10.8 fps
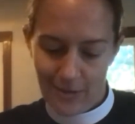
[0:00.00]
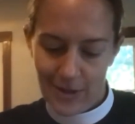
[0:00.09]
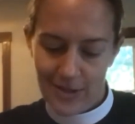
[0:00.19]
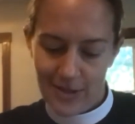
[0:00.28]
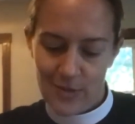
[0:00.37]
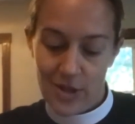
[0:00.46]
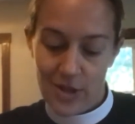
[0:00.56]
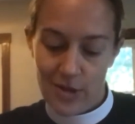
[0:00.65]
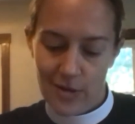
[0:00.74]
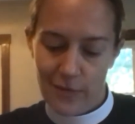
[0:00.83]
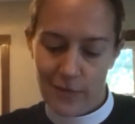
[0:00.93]
What are some of
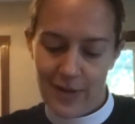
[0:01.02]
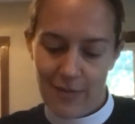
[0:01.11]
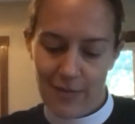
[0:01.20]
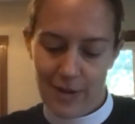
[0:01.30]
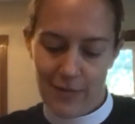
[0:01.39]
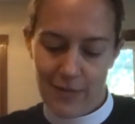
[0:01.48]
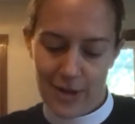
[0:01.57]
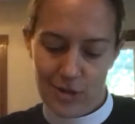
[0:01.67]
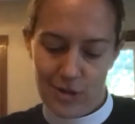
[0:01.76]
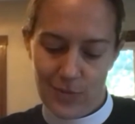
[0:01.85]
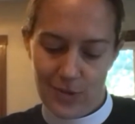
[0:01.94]
your favorite
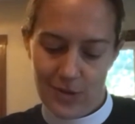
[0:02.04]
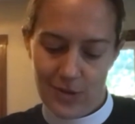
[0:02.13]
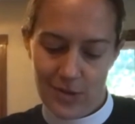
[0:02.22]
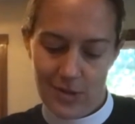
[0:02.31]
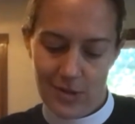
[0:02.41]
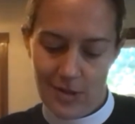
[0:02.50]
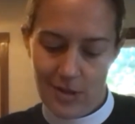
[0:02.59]
vegetables?